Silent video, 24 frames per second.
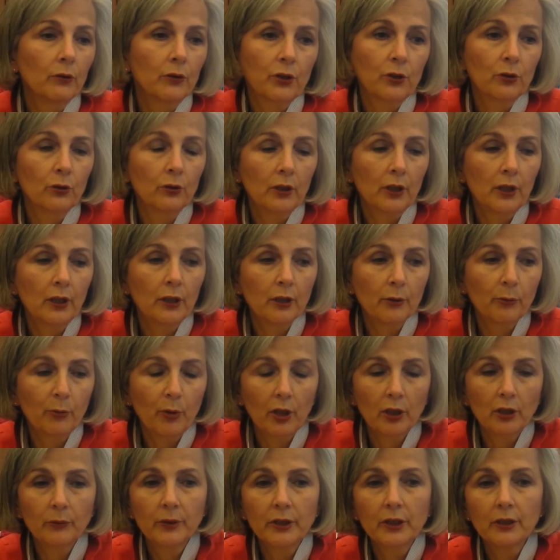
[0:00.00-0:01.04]
certainly in the
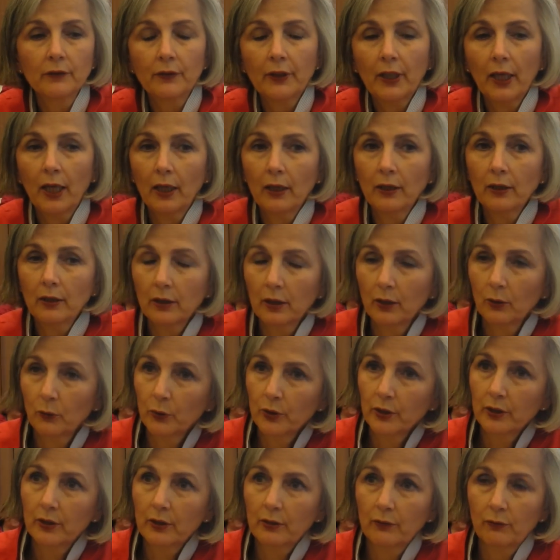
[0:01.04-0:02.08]
Parliament of Canada, it
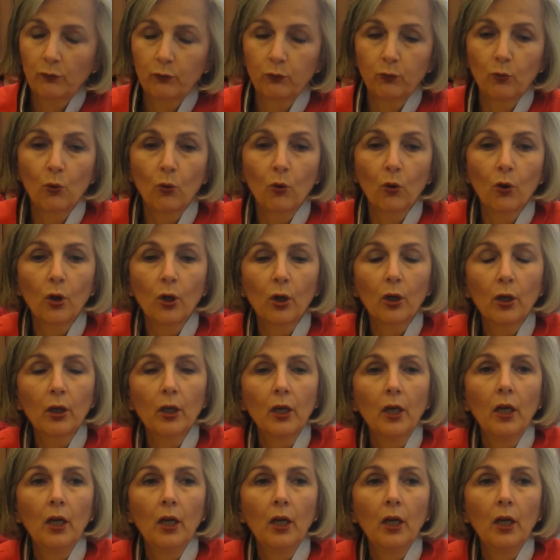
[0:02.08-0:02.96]
was for